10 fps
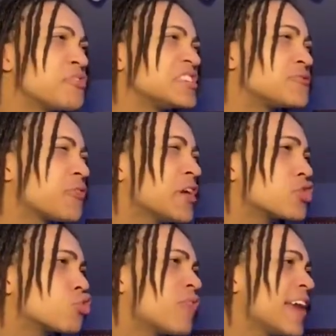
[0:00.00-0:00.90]
this finger
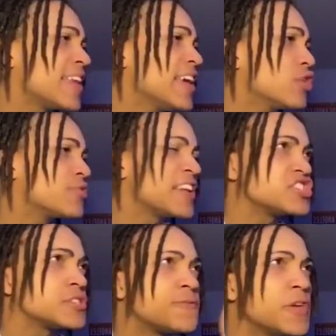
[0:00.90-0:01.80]
right here that
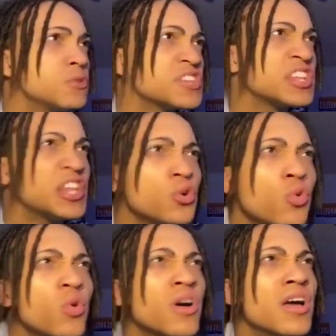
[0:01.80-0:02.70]
just feels a
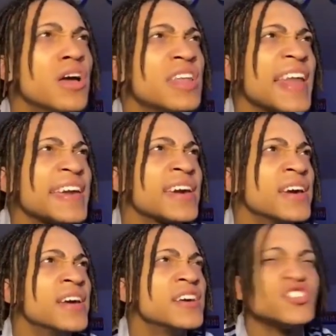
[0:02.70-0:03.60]
little, like,
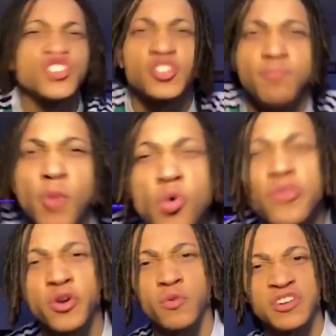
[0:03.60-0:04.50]

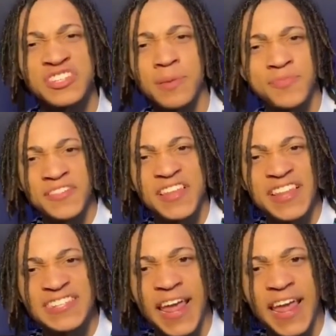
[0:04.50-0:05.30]
smoother or something than this